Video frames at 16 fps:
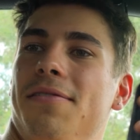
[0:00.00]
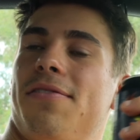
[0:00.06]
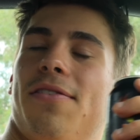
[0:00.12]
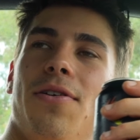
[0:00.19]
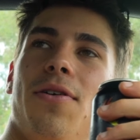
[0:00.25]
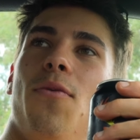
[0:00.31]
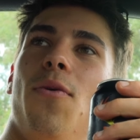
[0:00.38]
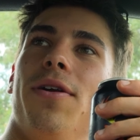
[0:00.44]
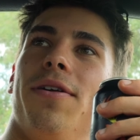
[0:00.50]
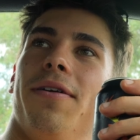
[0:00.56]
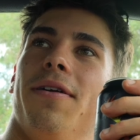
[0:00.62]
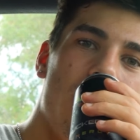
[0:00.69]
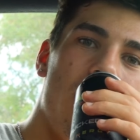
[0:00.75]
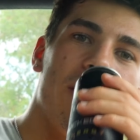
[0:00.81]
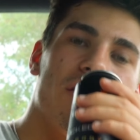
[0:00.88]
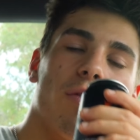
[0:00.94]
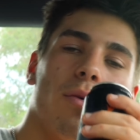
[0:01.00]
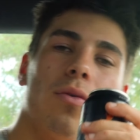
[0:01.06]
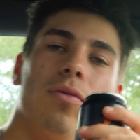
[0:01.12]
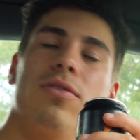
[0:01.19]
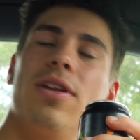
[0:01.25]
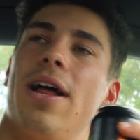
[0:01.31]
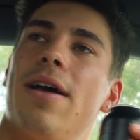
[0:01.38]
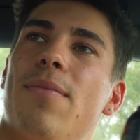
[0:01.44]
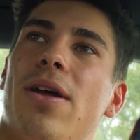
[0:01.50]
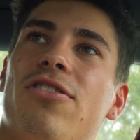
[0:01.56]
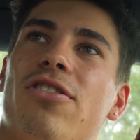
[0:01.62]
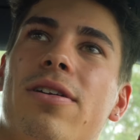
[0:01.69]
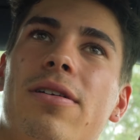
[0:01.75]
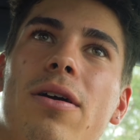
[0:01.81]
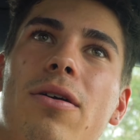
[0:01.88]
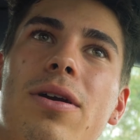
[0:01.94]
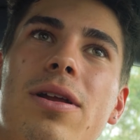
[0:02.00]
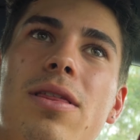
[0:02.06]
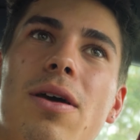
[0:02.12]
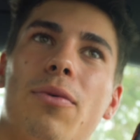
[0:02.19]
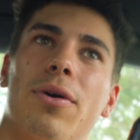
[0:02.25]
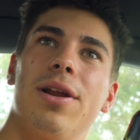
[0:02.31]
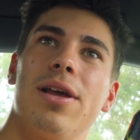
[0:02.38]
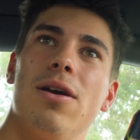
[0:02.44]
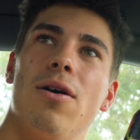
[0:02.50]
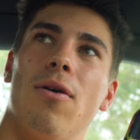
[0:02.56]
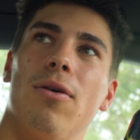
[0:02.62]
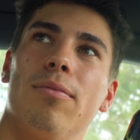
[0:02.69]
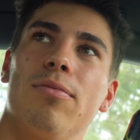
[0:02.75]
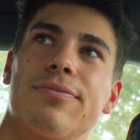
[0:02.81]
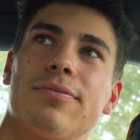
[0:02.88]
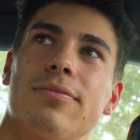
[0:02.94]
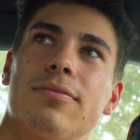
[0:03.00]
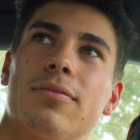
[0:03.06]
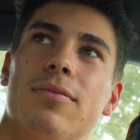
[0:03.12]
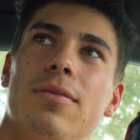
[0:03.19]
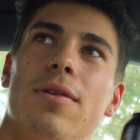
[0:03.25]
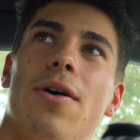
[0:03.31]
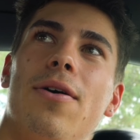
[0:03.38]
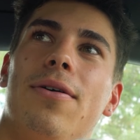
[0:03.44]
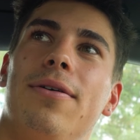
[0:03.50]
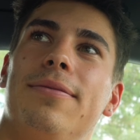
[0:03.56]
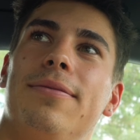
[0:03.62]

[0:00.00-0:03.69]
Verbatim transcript: So no wonder. All right, so did I mention already that we're gonna hit arm? Mm. I don't no, think